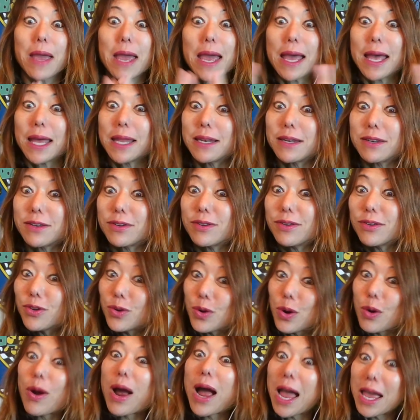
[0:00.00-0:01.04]
And,
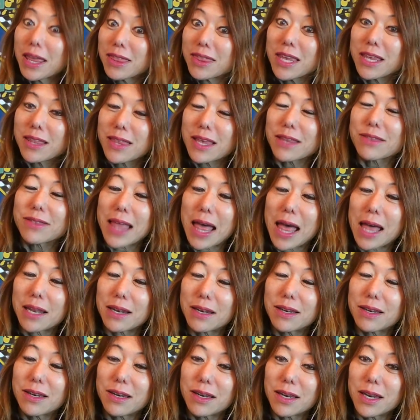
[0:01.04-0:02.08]
I think that
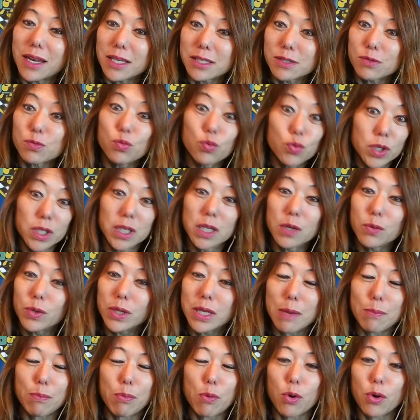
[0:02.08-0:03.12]
is really, really
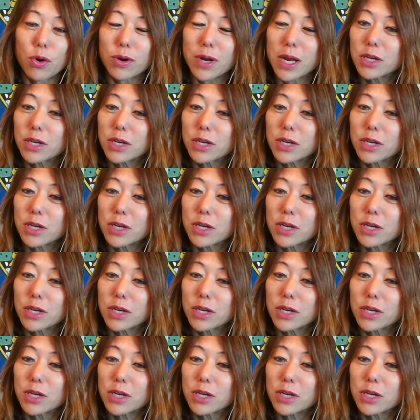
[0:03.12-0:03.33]
important.